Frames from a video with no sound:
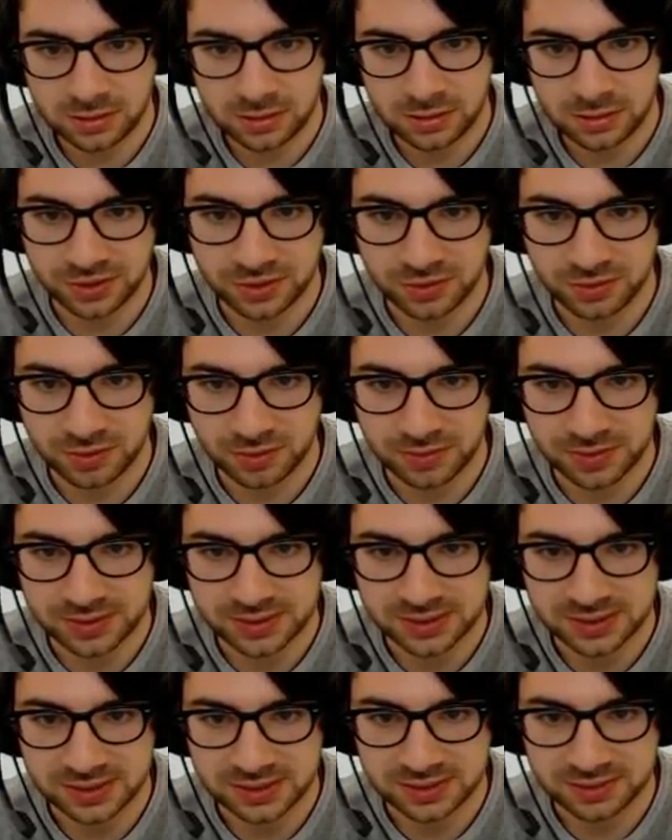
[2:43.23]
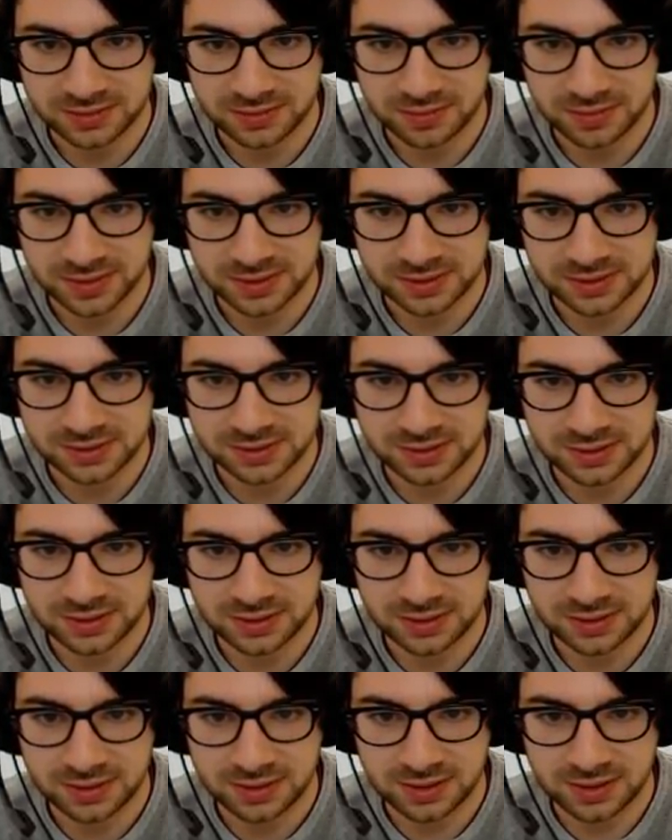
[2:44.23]
You would probably see some bits
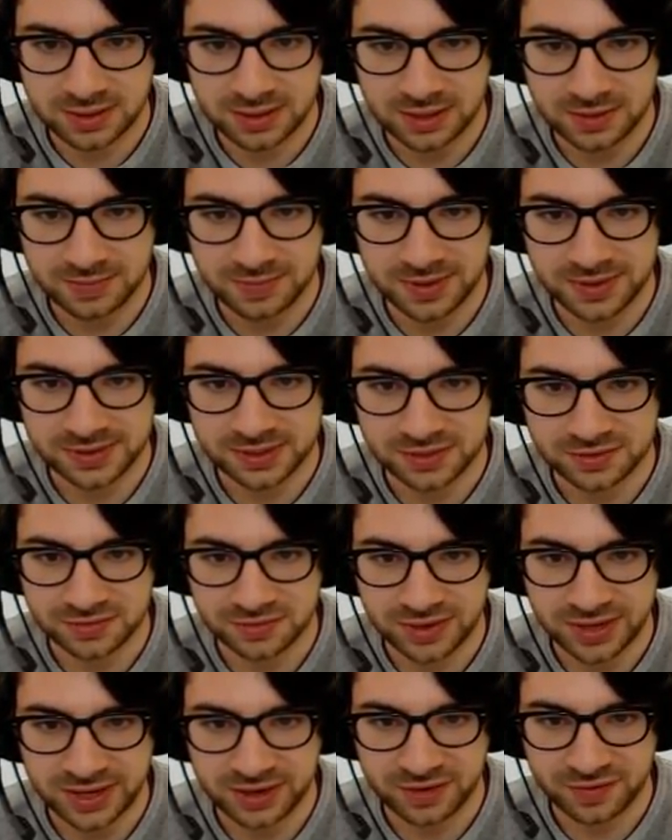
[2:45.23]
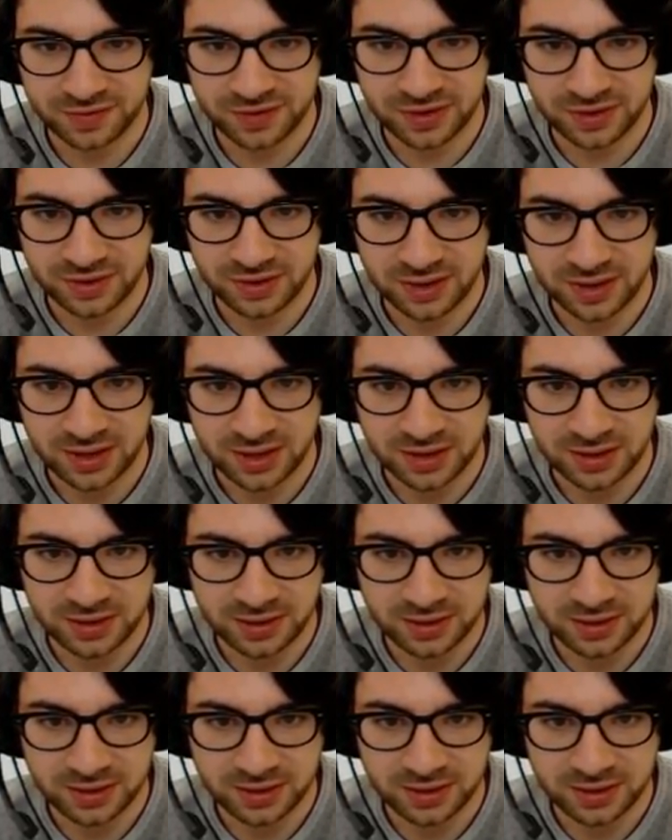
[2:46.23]
and pieces flying off here and there.